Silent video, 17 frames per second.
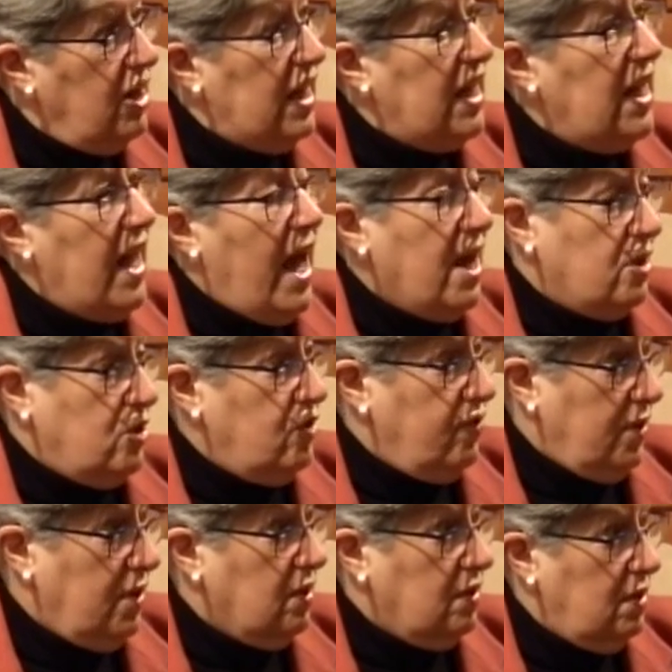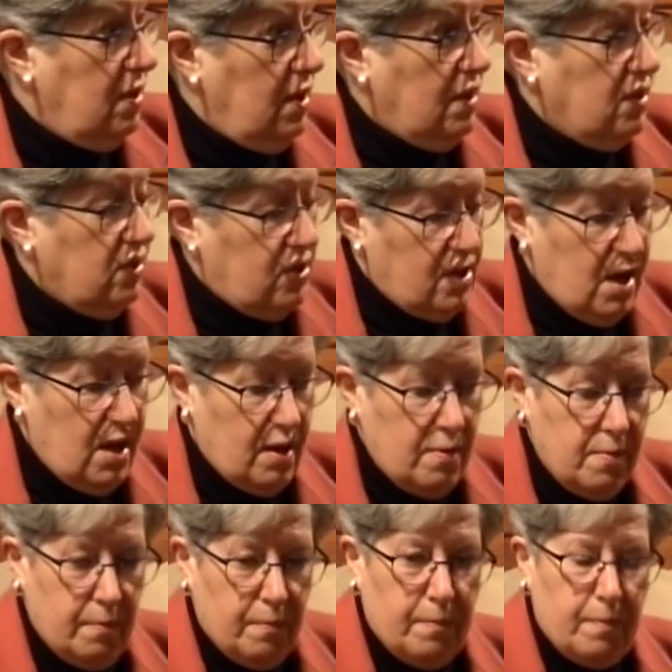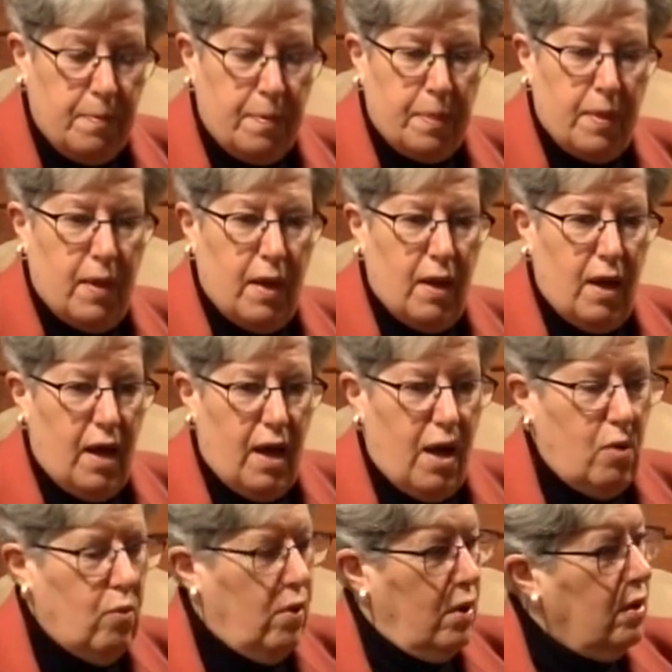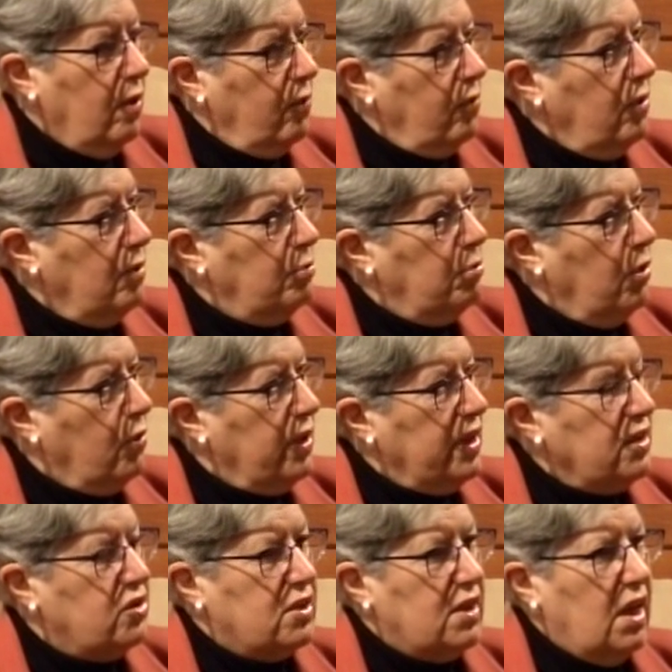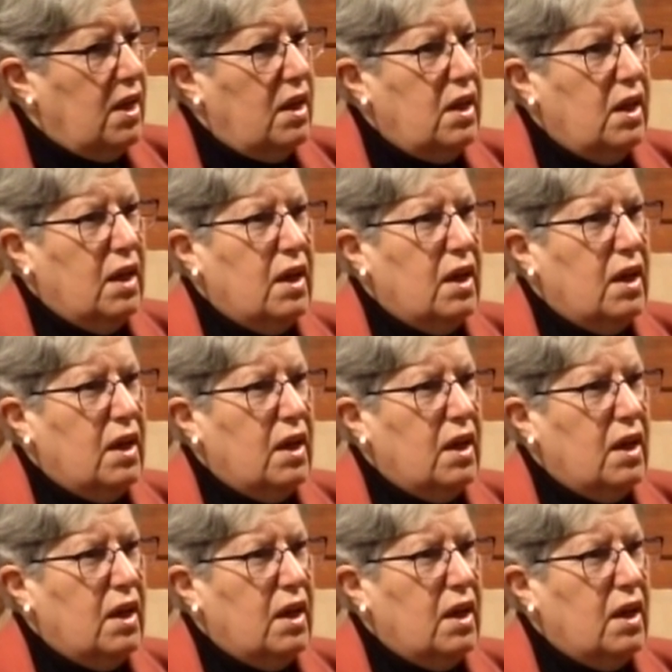in Nashville, Tennessee. Mm-hmm. And one of the boys said,